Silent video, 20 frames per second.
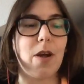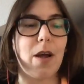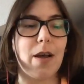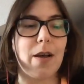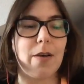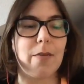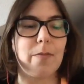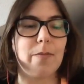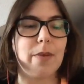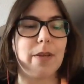
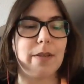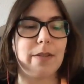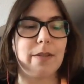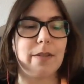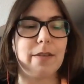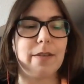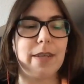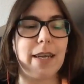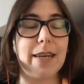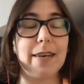Um,
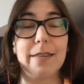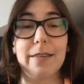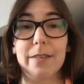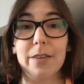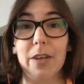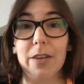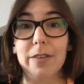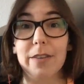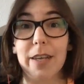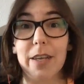the date is
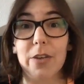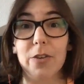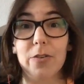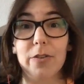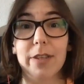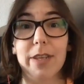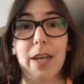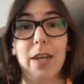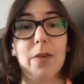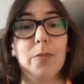not
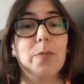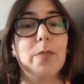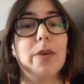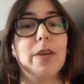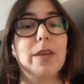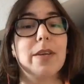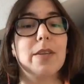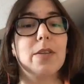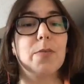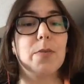scheduled yet, but
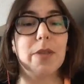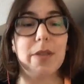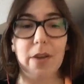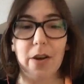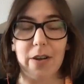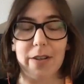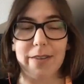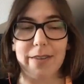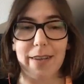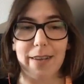it's with
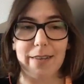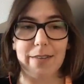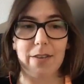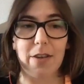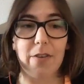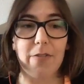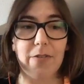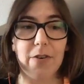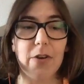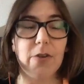contact
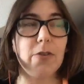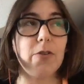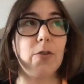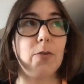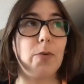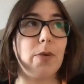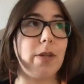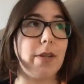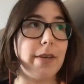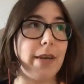software. So
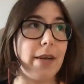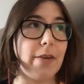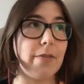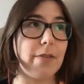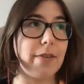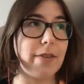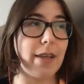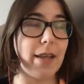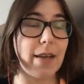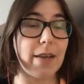we'll
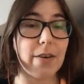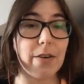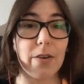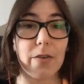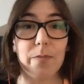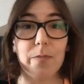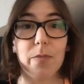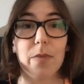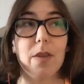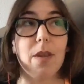announce that
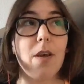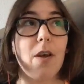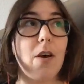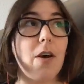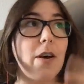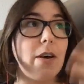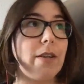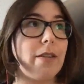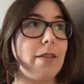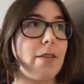
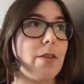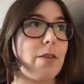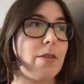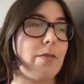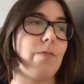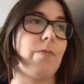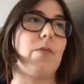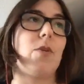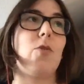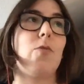on
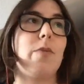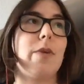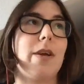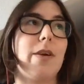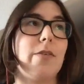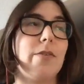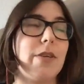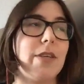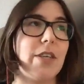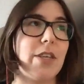the Open
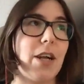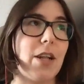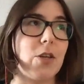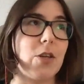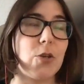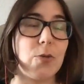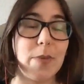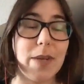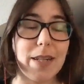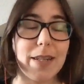IoT
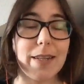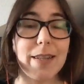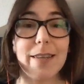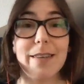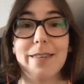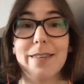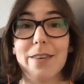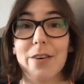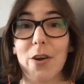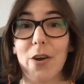Challenge mailing
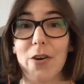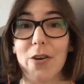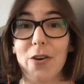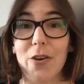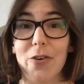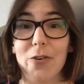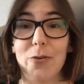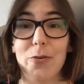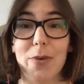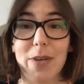list and on
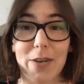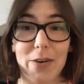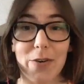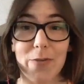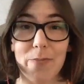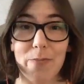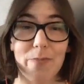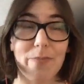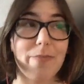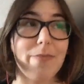our
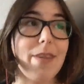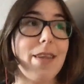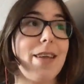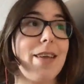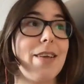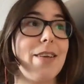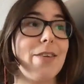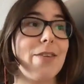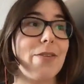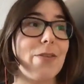Twitter.
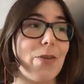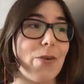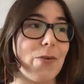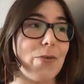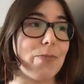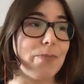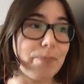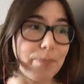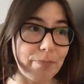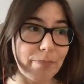
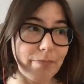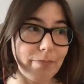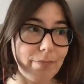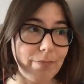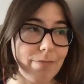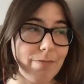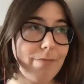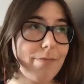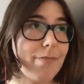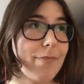So
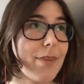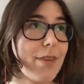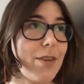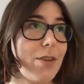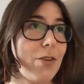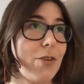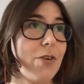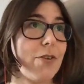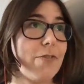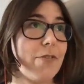
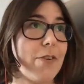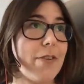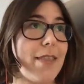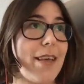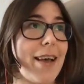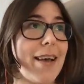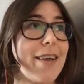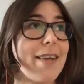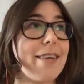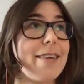look for
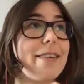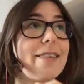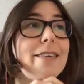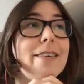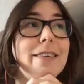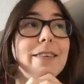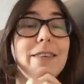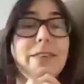that.